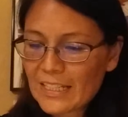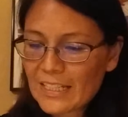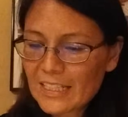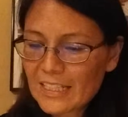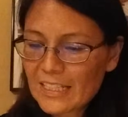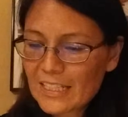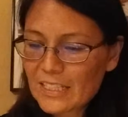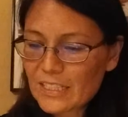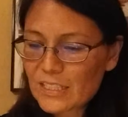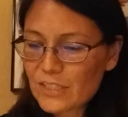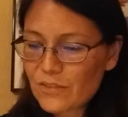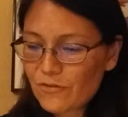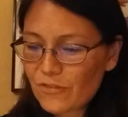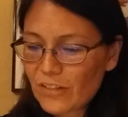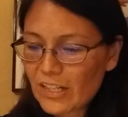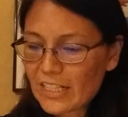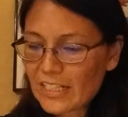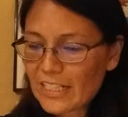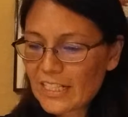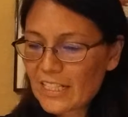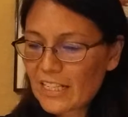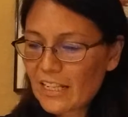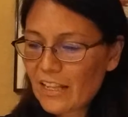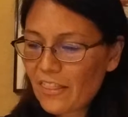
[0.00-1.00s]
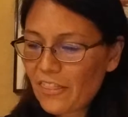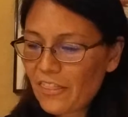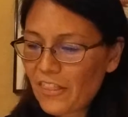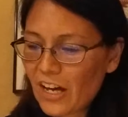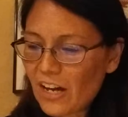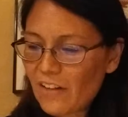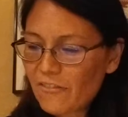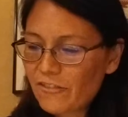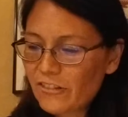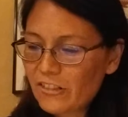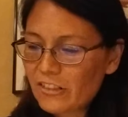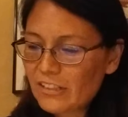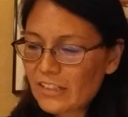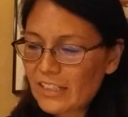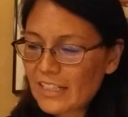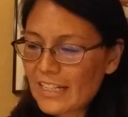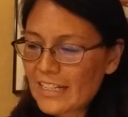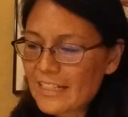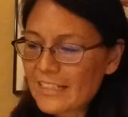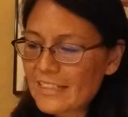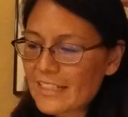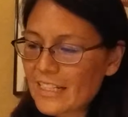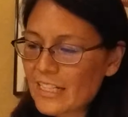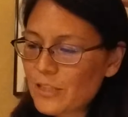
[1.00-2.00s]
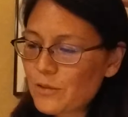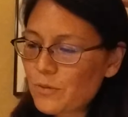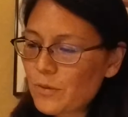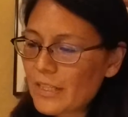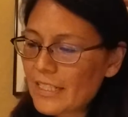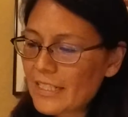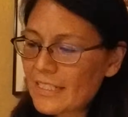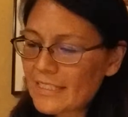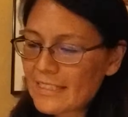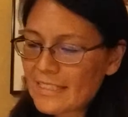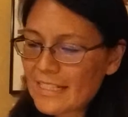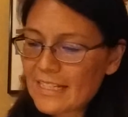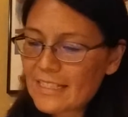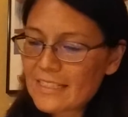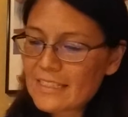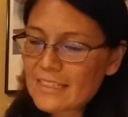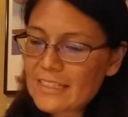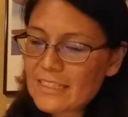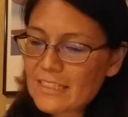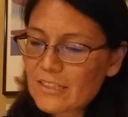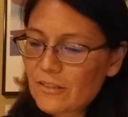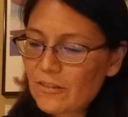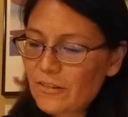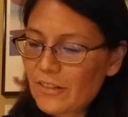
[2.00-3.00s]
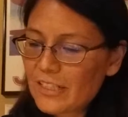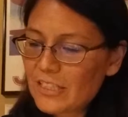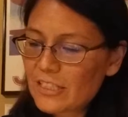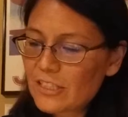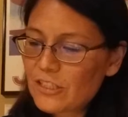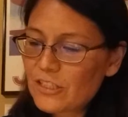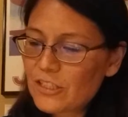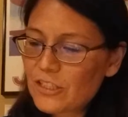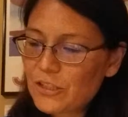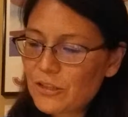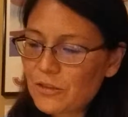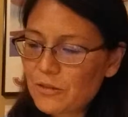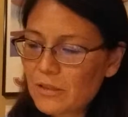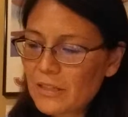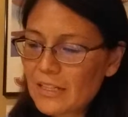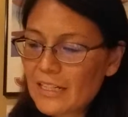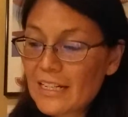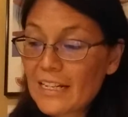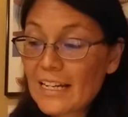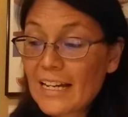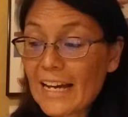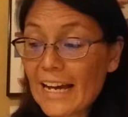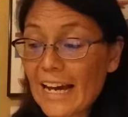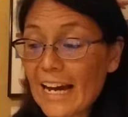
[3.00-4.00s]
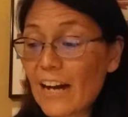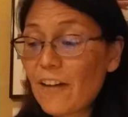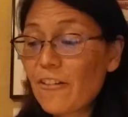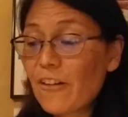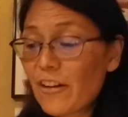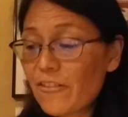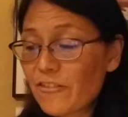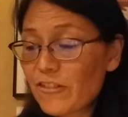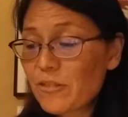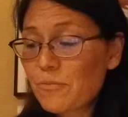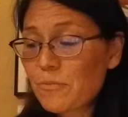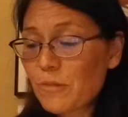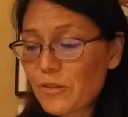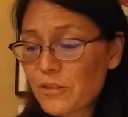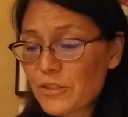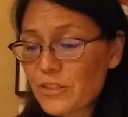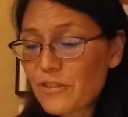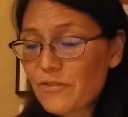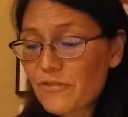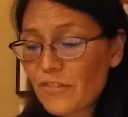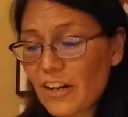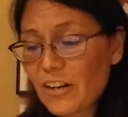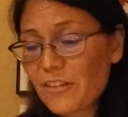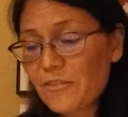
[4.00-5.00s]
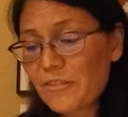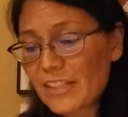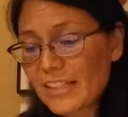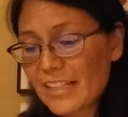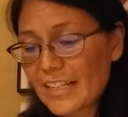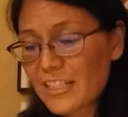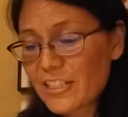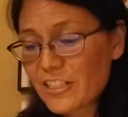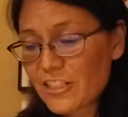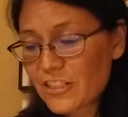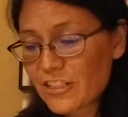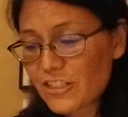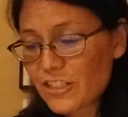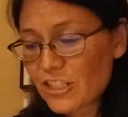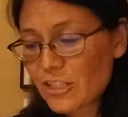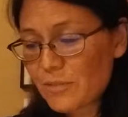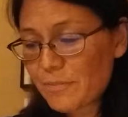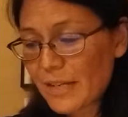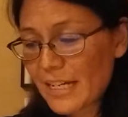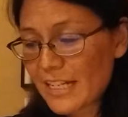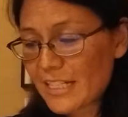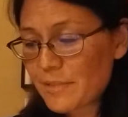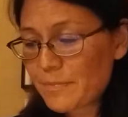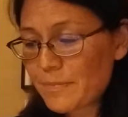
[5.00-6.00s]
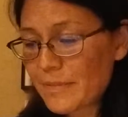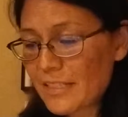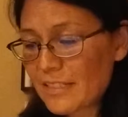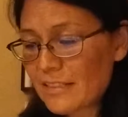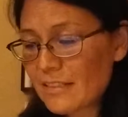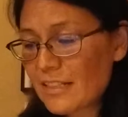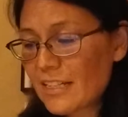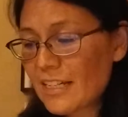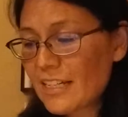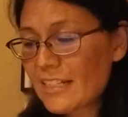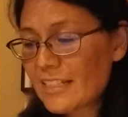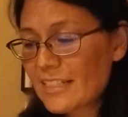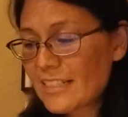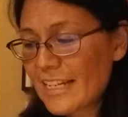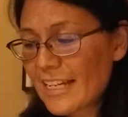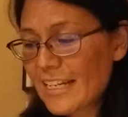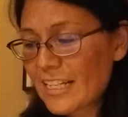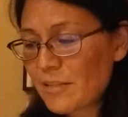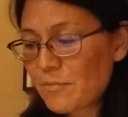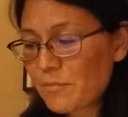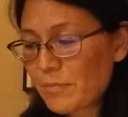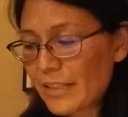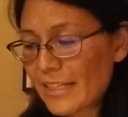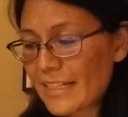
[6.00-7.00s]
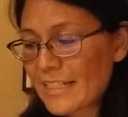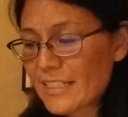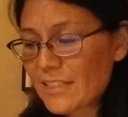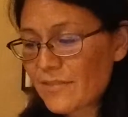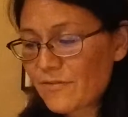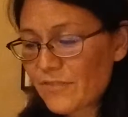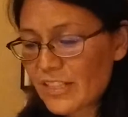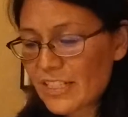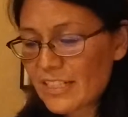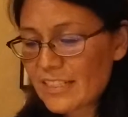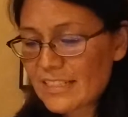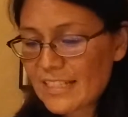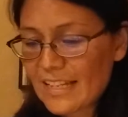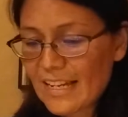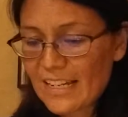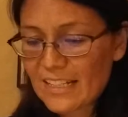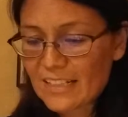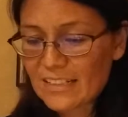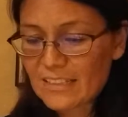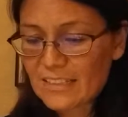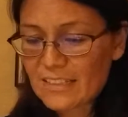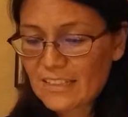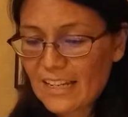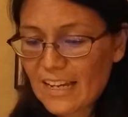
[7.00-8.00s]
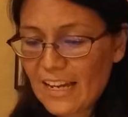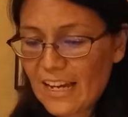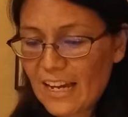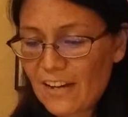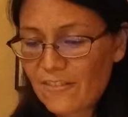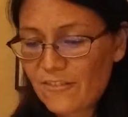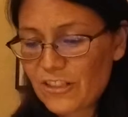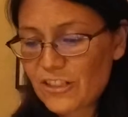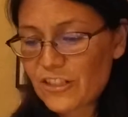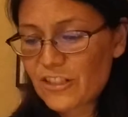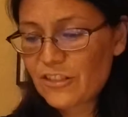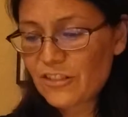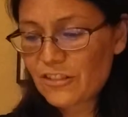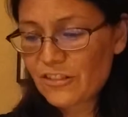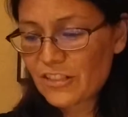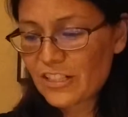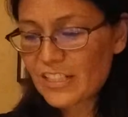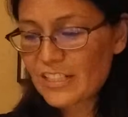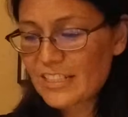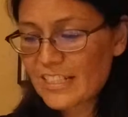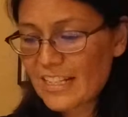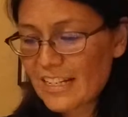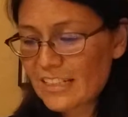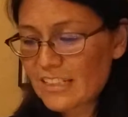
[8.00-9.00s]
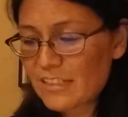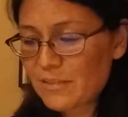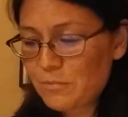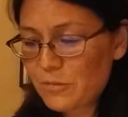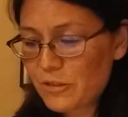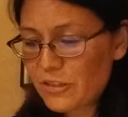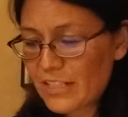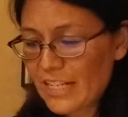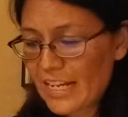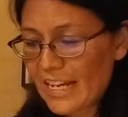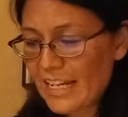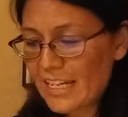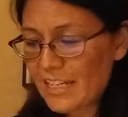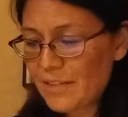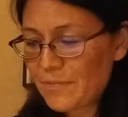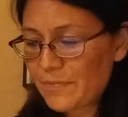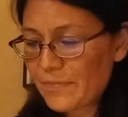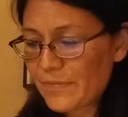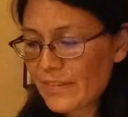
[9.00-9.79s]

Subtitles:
He is funny, thoughtful, and does what he says he's going to do. However, most of our relationship has been taking place via text, average 30 texts per day.